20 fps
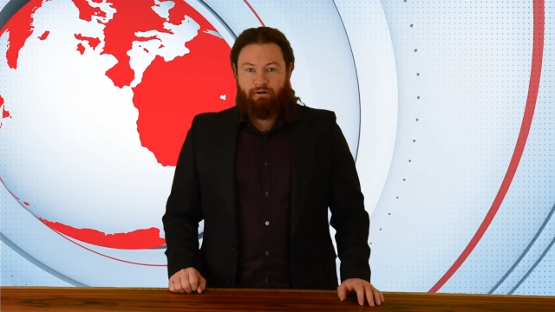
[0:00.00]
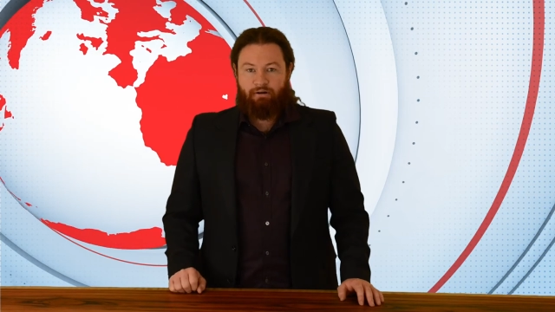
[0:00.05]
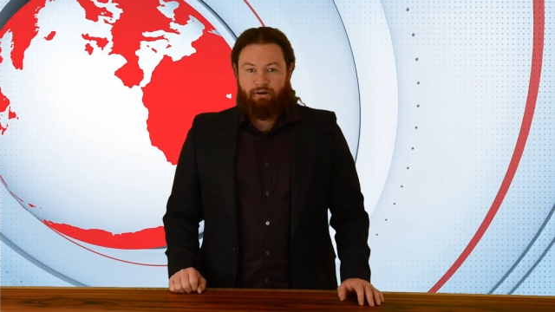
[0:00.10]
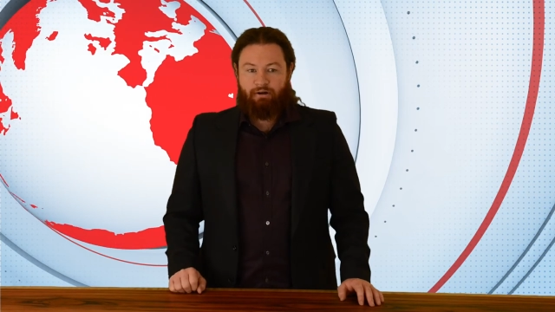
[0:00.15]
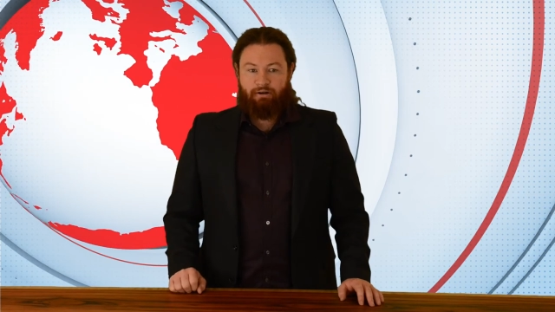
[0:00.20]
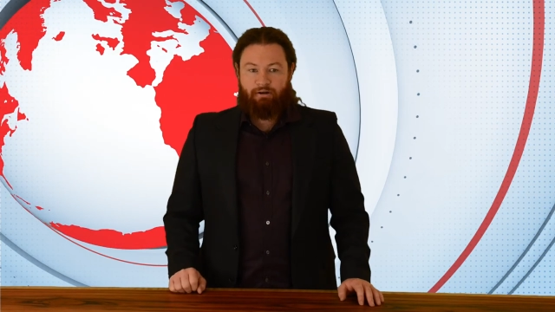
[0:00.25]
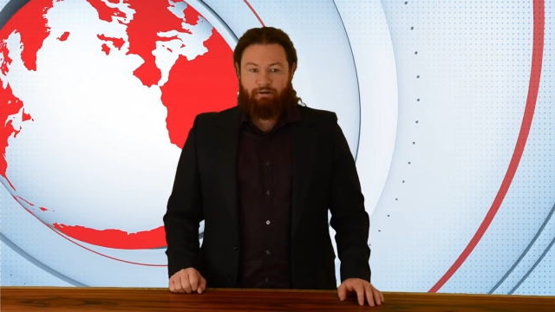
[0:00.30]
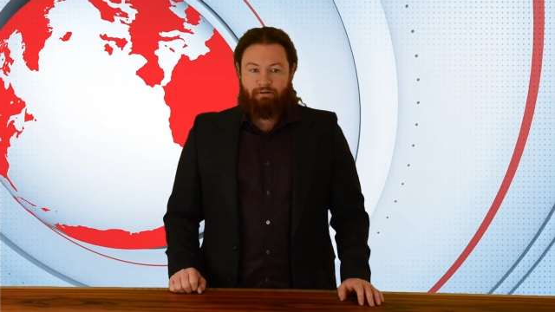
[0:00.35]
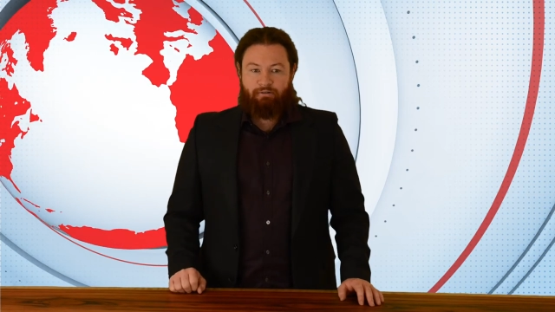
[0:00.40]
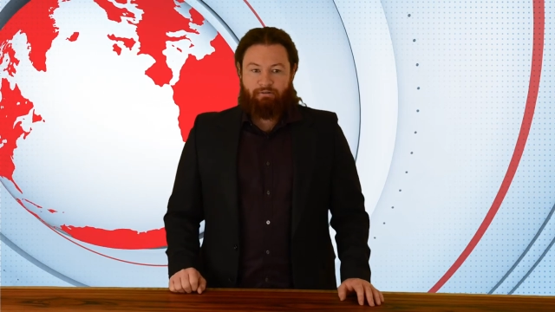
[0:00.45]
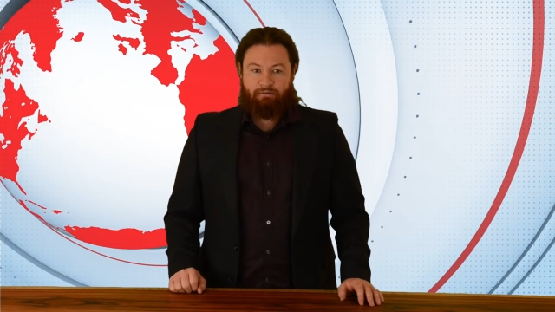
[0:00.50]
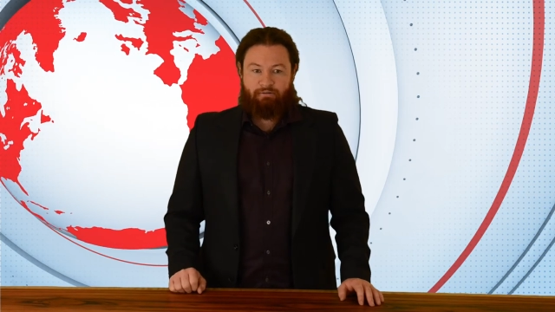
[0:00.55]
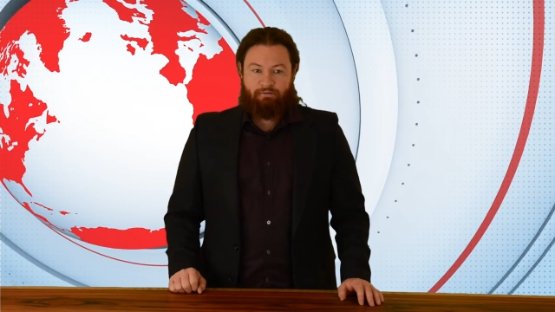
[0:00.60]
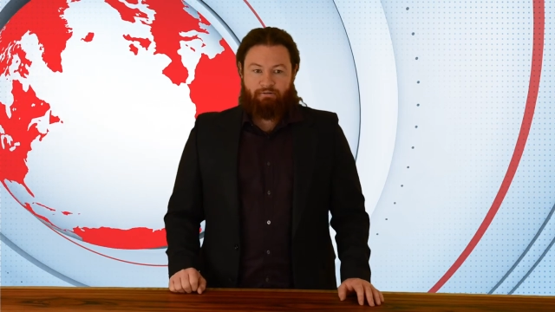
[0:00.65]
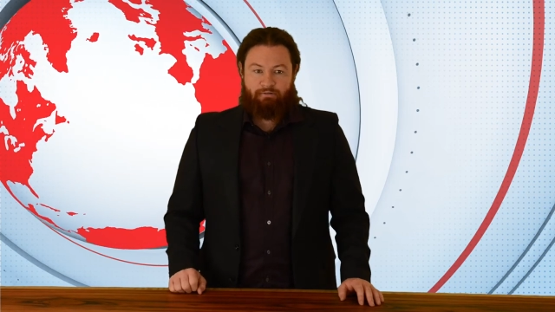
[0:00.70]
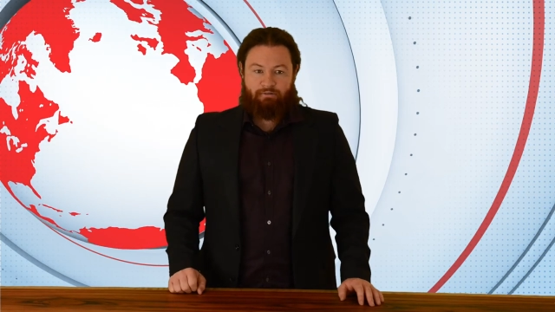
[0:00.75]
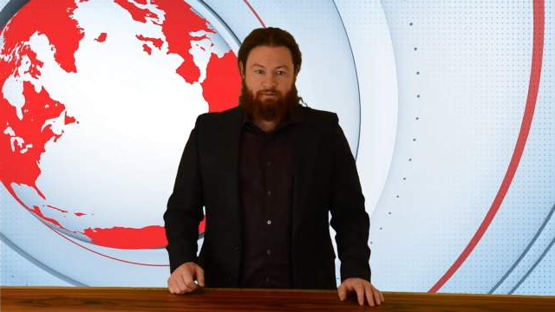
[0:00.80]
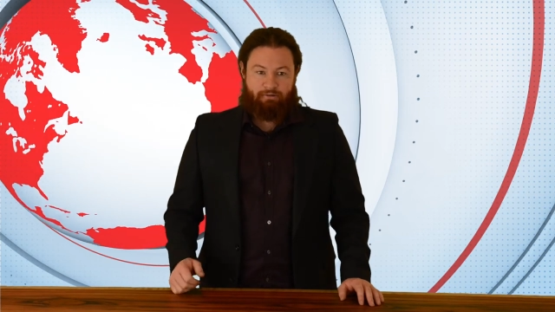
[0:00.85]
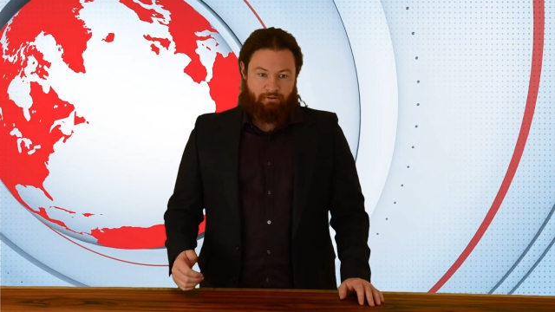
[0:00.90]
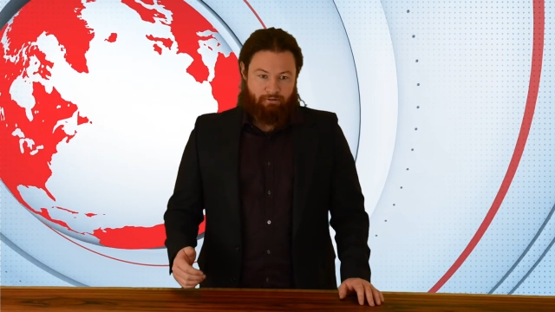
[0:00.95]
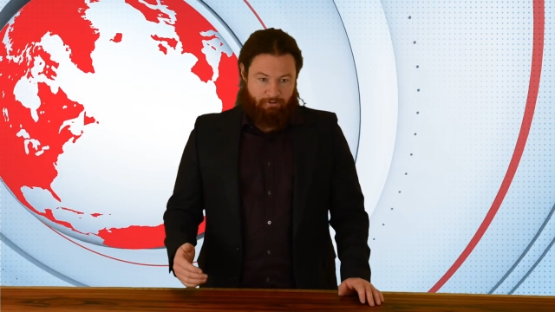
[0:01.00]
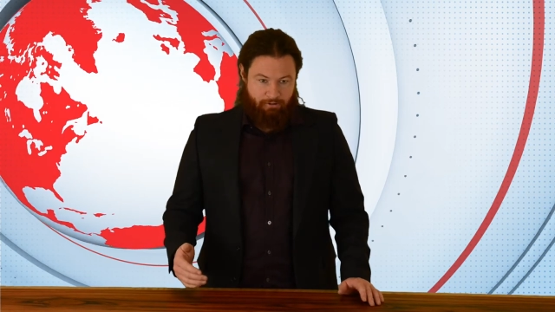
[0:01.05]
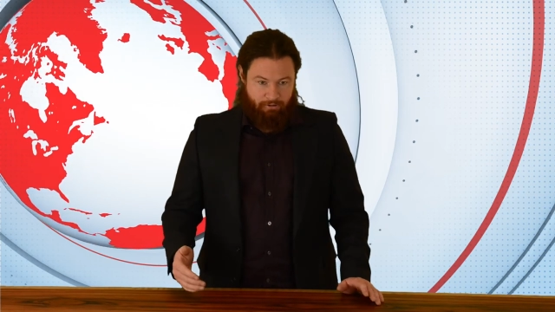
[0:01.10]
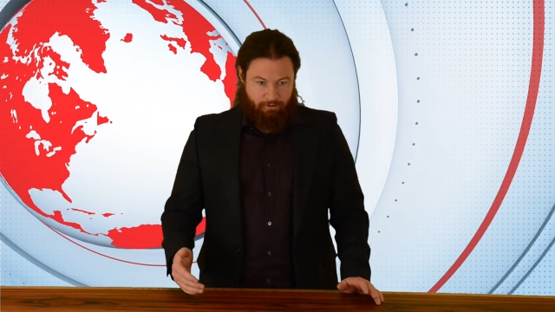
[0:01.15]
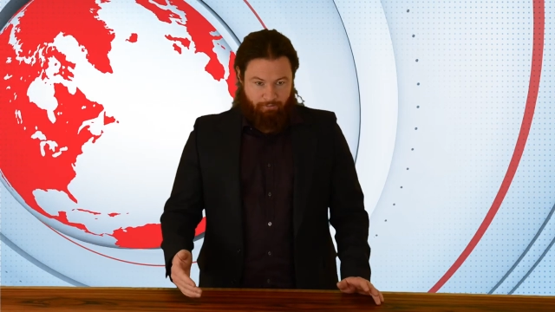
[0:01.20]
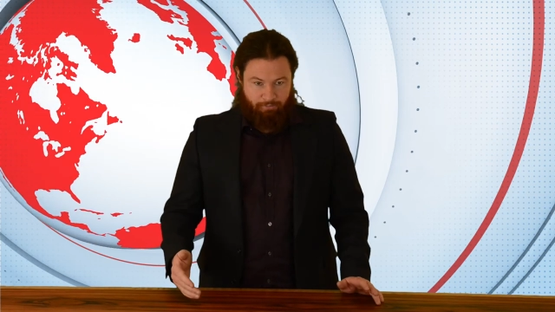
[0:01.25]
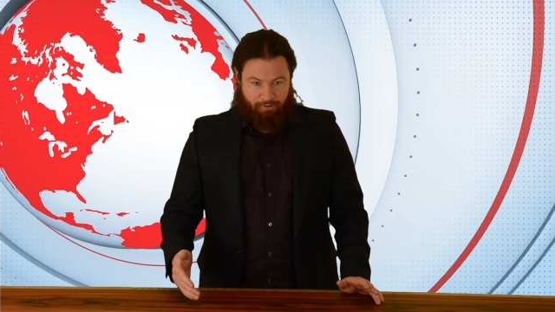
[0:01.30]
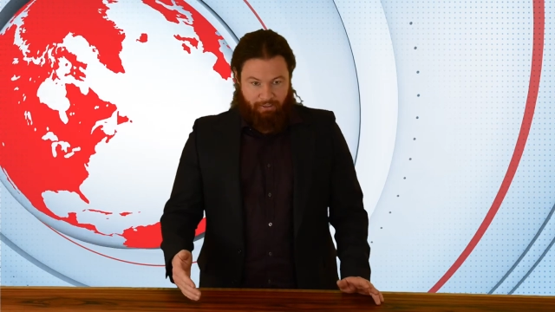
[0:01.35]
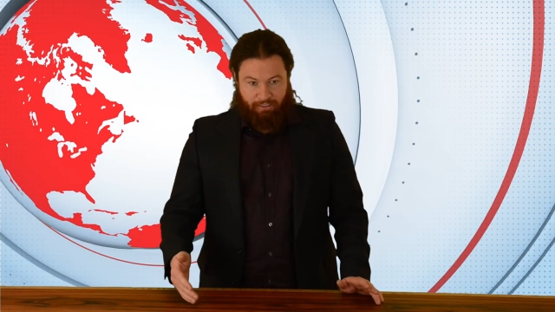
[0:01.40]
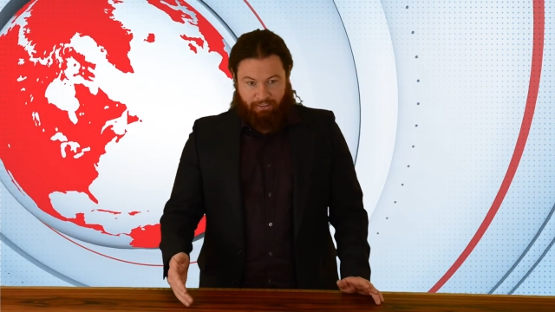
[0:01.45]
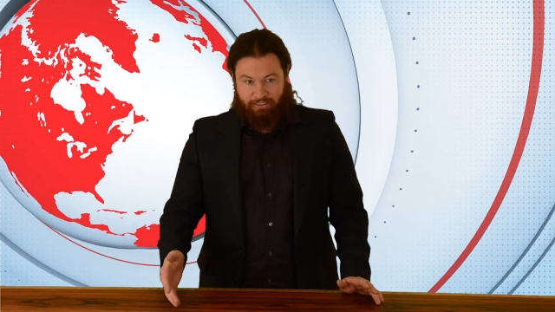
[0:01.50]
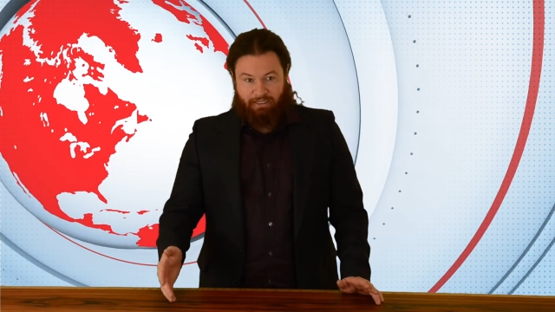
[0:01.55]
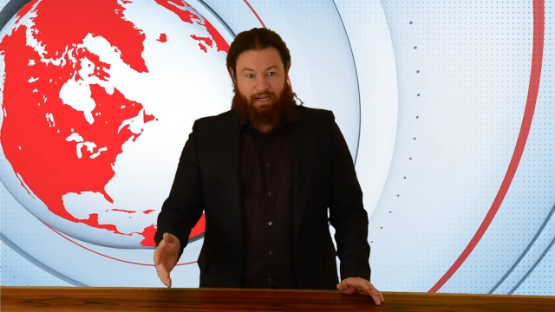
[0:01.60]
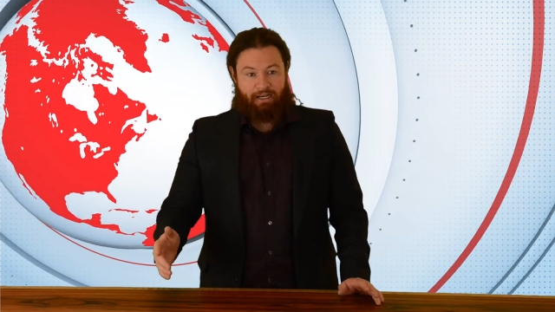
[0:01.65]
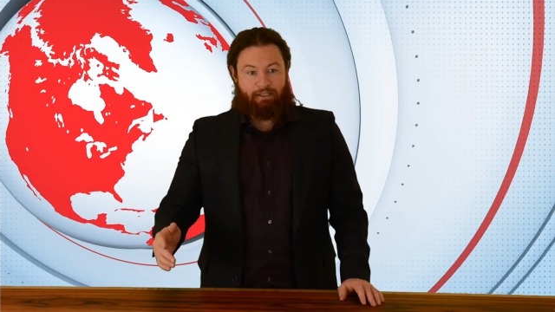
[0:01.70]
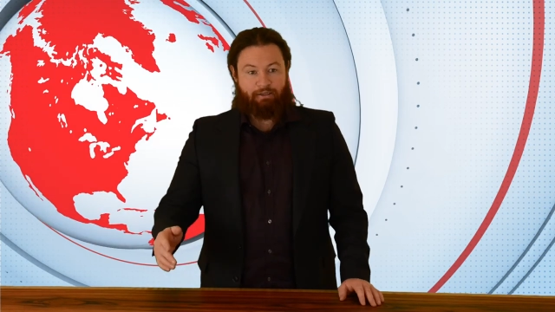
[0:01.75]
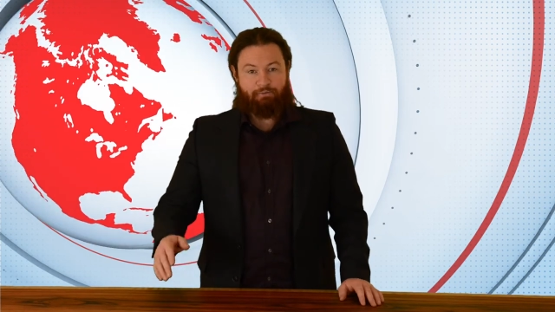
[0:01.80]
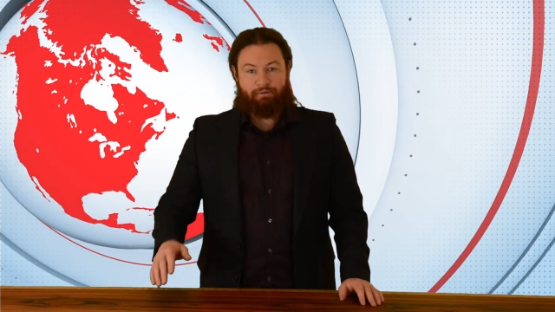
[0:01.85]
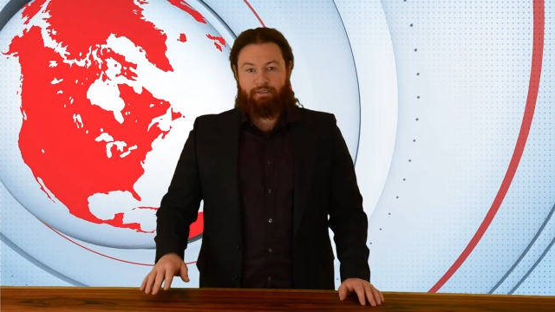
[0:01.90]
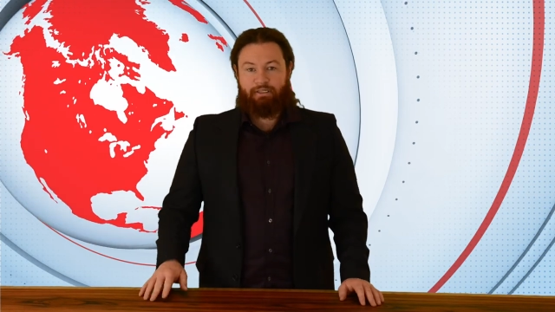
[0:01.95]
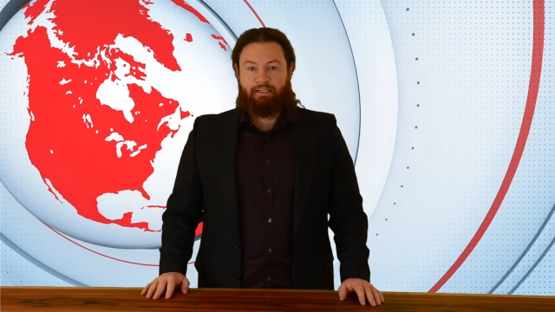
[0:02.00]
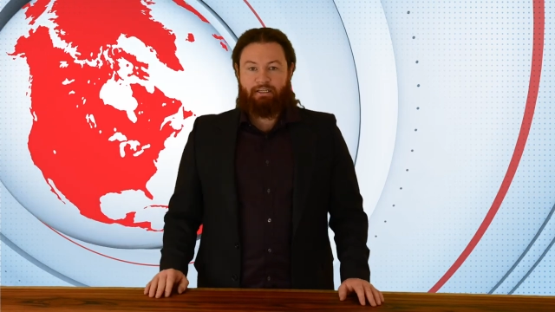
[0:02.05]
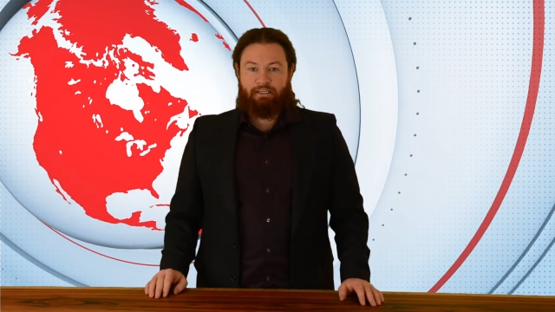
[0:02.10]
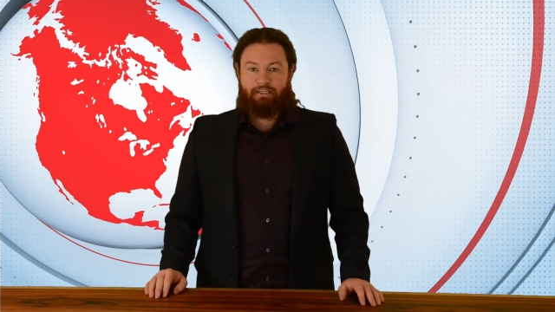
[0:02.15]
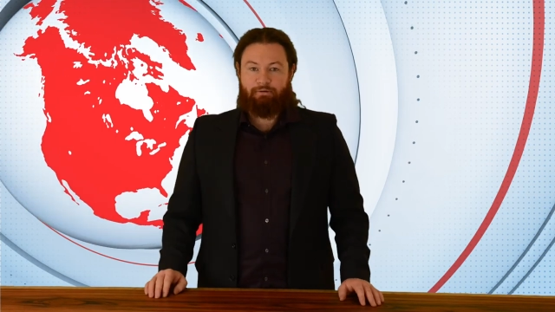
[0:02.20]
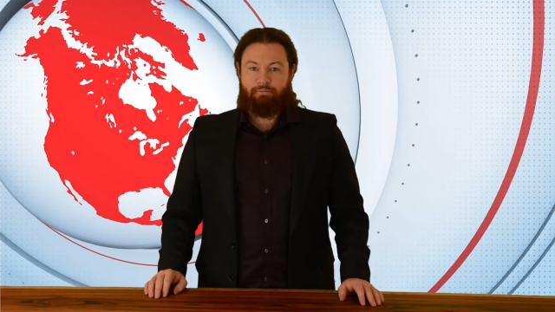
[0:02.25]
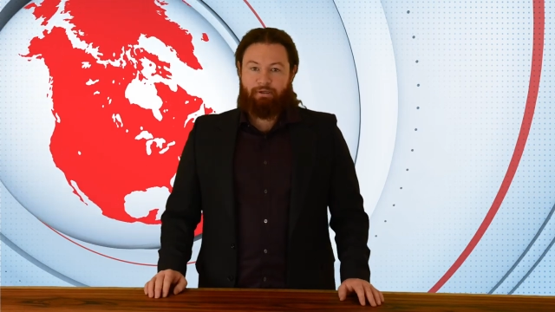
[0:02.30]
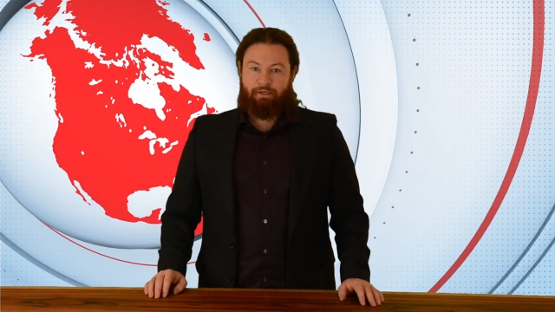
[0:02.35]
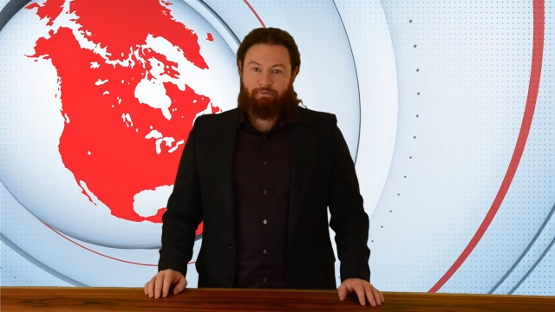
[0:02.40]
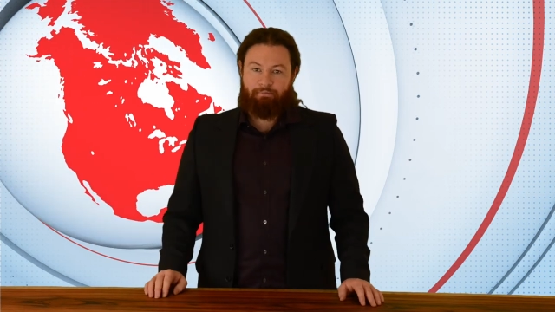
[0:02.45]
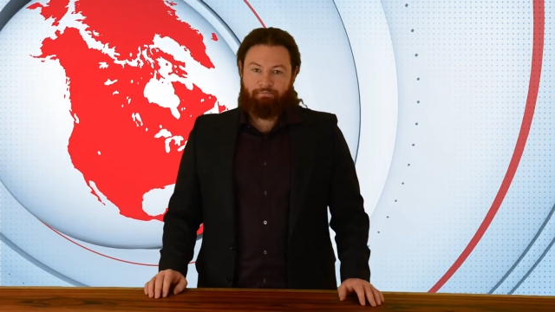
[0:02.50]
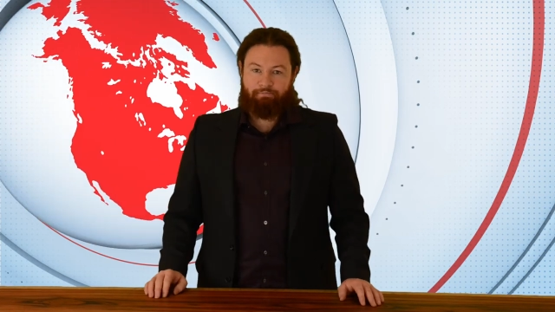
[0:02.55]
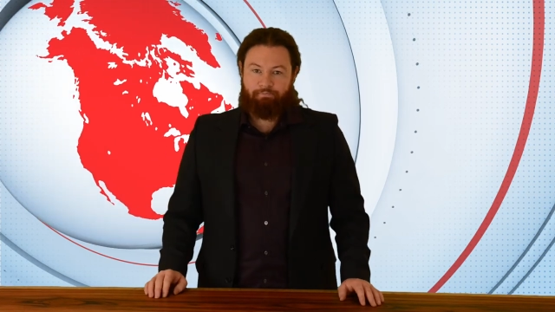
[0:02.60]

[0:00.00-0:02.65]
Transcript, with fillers: uh, to be exactly what they need to be.